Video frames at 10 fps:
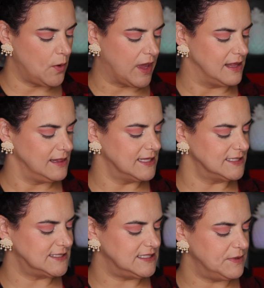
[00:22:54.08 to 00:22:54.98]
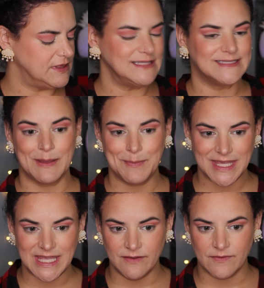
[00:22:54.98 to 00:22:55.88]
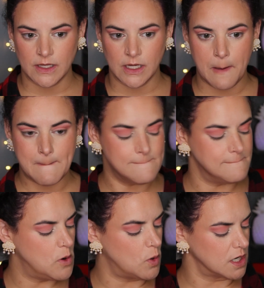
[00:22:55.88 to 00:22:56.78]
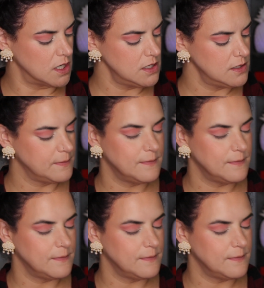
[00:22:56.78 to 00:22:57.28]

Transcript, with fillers: Okay, let's deepen things up even more.